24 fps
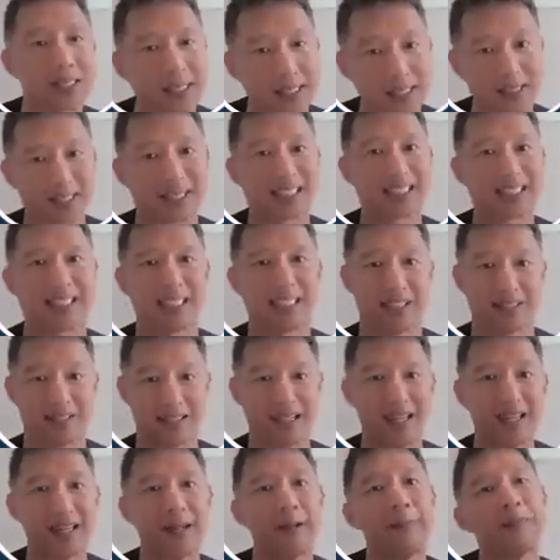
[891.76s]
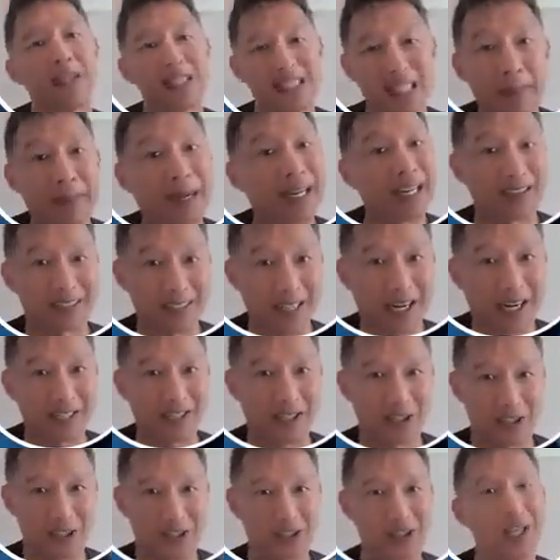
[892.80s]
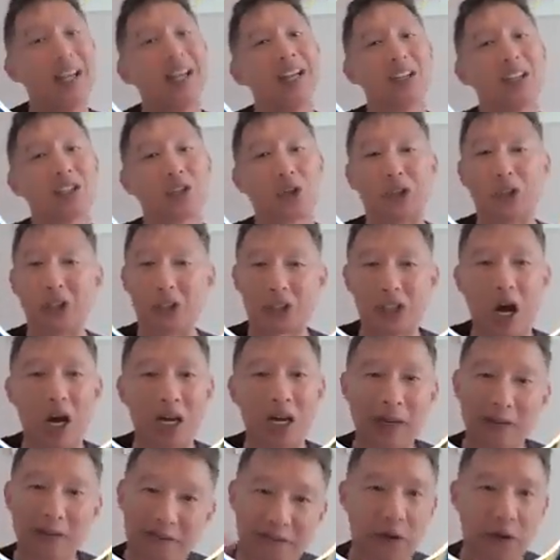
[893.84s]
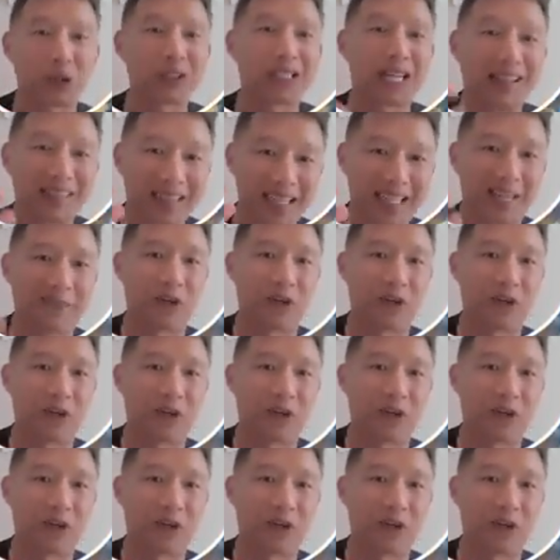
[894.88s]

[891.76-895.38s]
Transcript: the silicon semiconductors. So you're talking photon